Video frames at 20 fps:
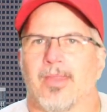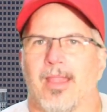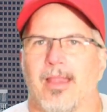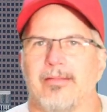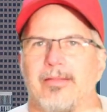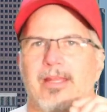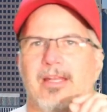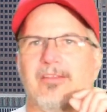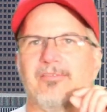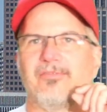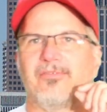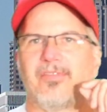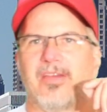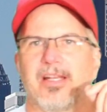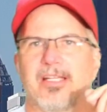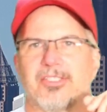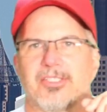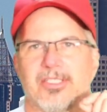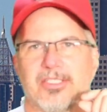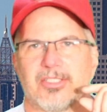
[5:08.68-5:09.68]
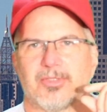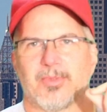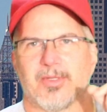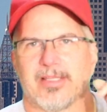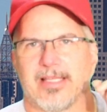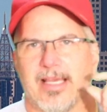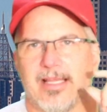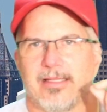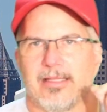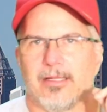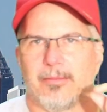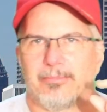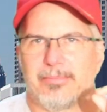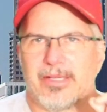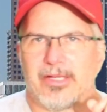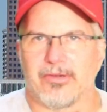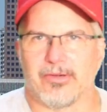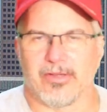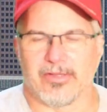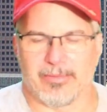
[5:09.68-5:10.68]
And then it finishes with that little
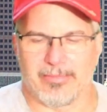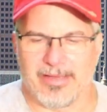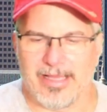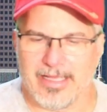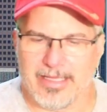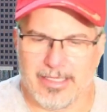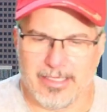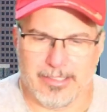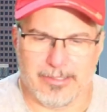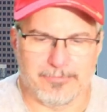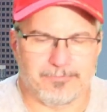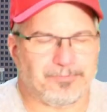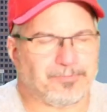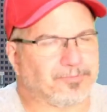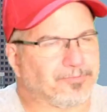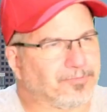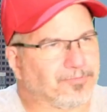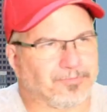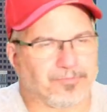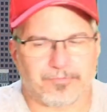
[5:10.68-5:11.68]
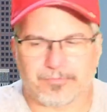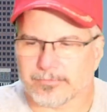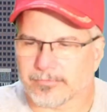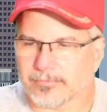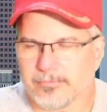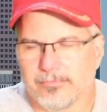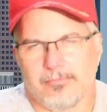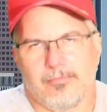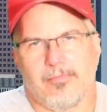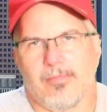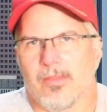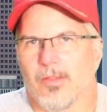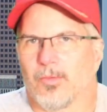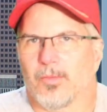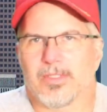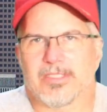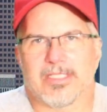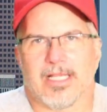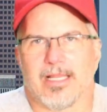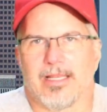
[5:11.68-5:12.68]
bitter on the back end,
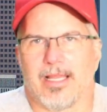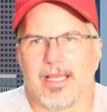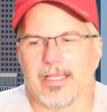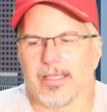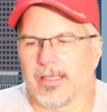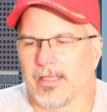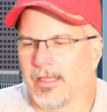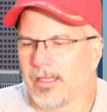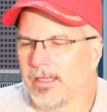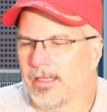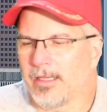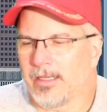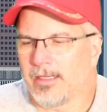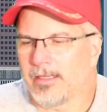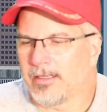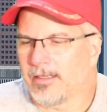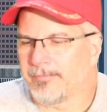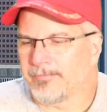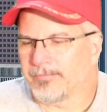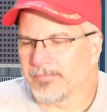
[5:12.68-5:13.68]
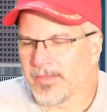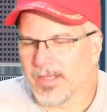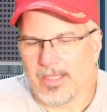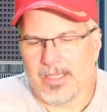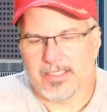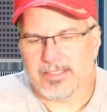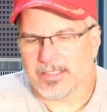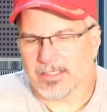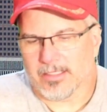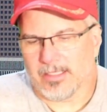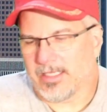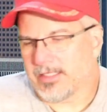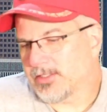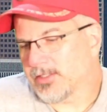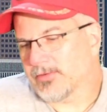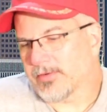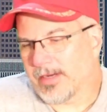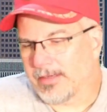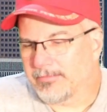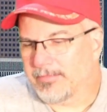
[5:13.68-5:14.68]
which I like. It's a it's
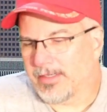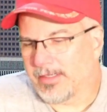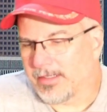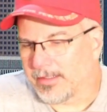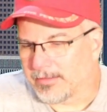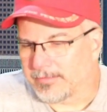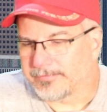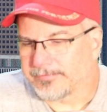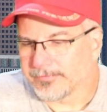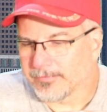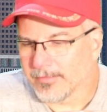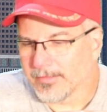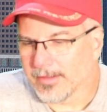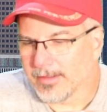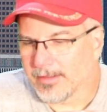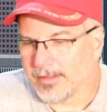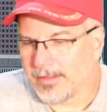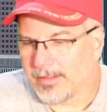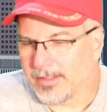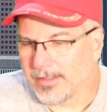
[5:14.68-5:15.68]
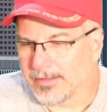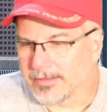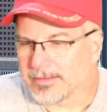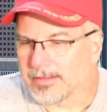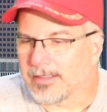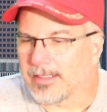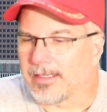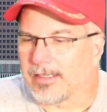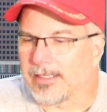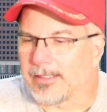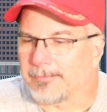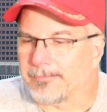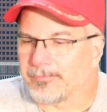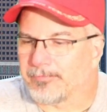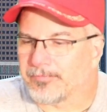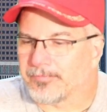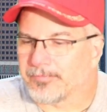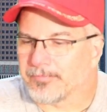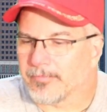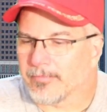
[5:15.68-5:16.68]
a great beer. It is. Um,
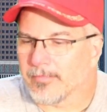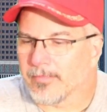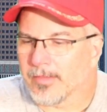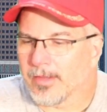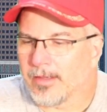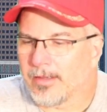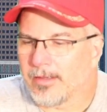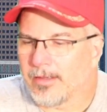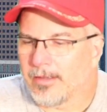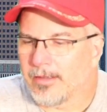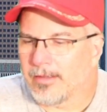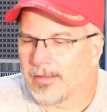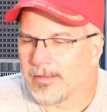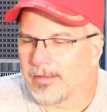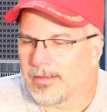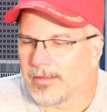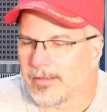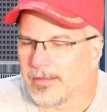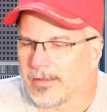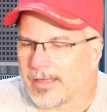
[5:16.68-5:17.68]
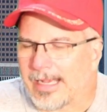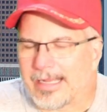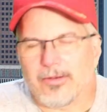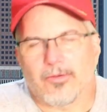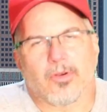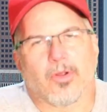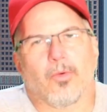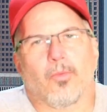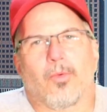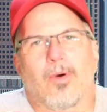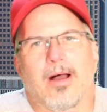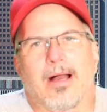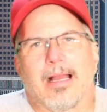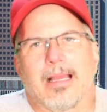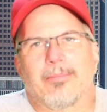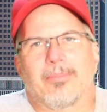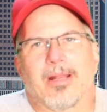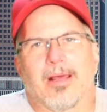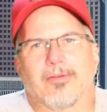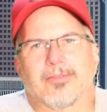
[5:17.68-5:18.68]
I don't know
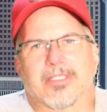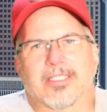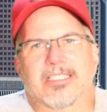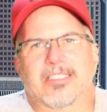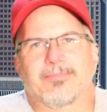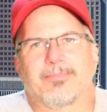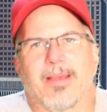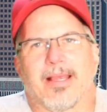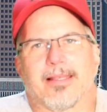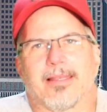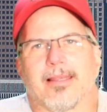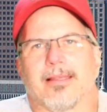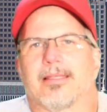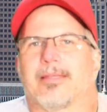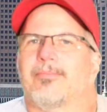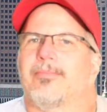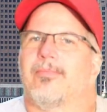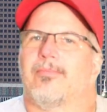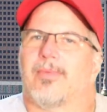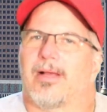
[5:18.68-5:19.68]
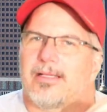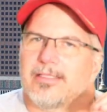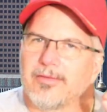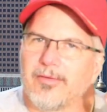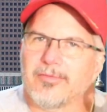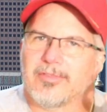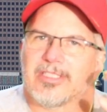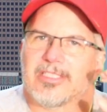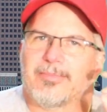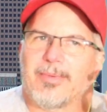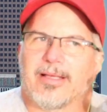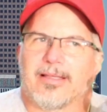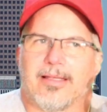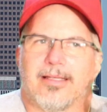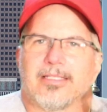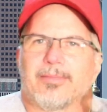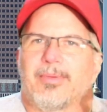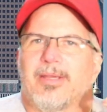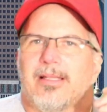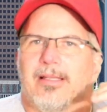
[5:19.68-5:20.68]
why, but I was expecting to I, I was expecting
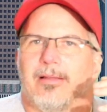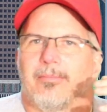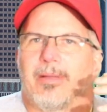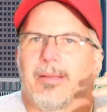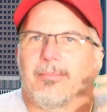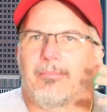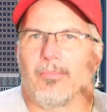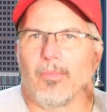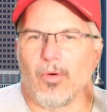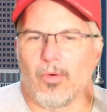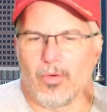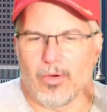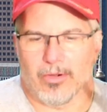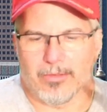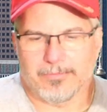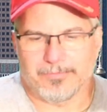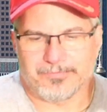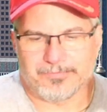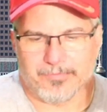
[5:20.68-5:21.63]
it to be a little bit more.